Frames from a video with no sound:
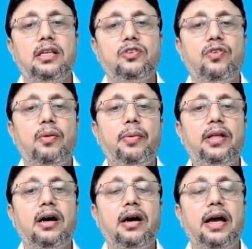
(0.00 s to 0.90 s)
This will
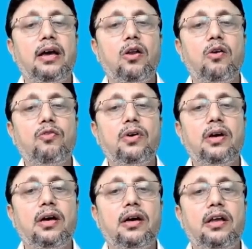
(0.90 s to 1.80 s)
be the angle of
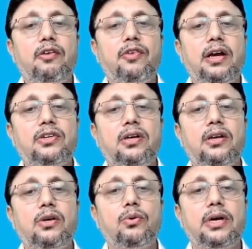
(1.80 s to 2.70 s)
refraction.